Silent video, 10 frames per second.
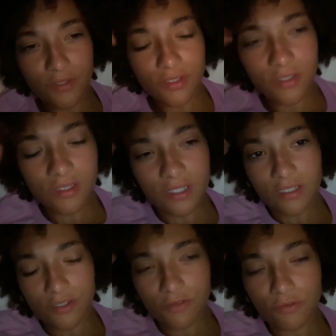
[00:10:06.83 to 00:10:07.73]
It's like
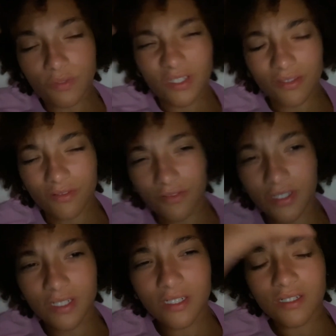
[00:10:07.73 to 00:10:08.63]

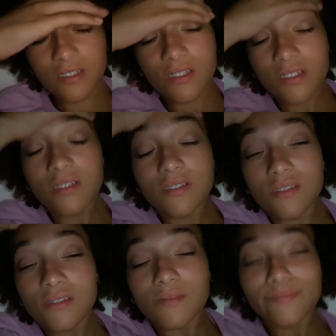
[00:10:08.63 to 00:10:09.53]
2:23,
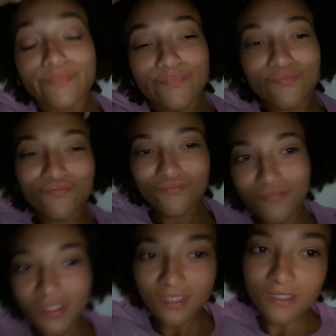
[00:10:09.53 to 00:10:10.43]
guys.
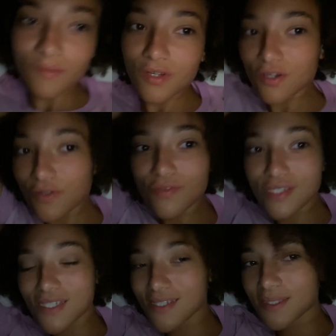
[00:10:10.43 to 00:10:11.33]
I'm gonna go
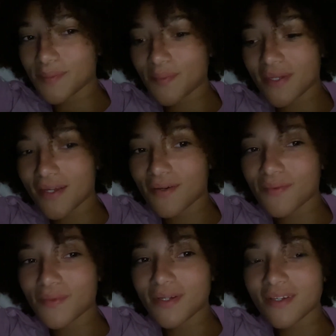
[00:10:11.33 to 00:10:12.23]
sit down.
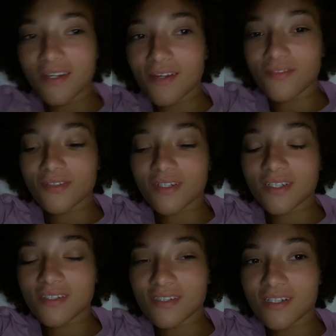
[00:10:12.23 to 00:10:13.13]
I'm
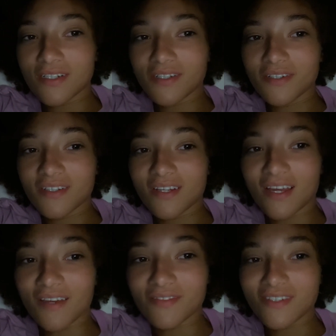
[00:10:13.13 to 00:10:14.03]
kinda tired and I
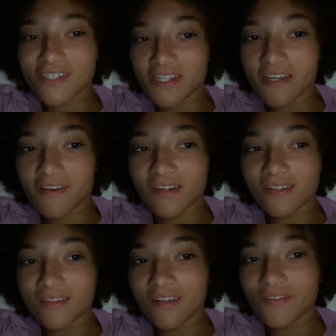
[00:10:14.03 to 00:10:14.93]
have to check out at
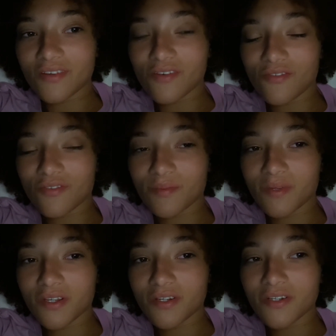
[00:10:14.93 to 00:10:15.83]
11 from
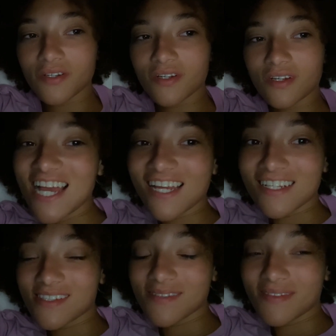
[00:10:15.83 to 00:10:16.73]
here. I got
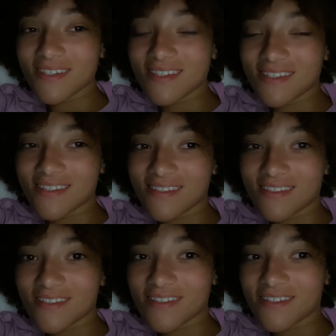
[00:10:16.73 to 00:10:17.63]
to see my
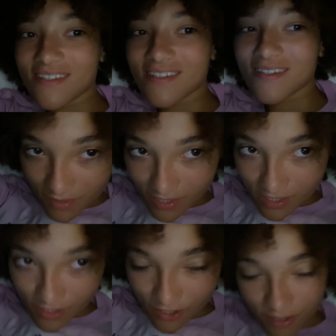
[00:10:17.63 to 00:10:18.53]
sister. My
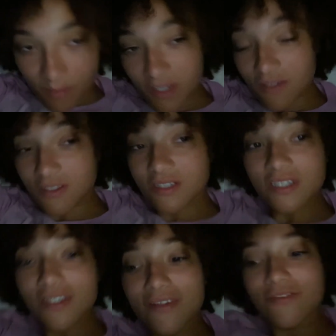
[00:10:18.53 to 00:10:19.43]
sister's about to
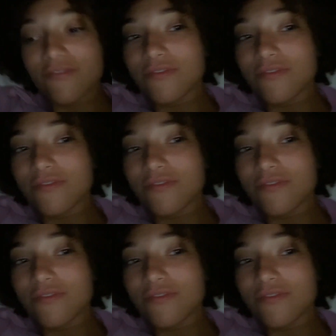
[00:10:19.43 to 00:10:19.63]
leave.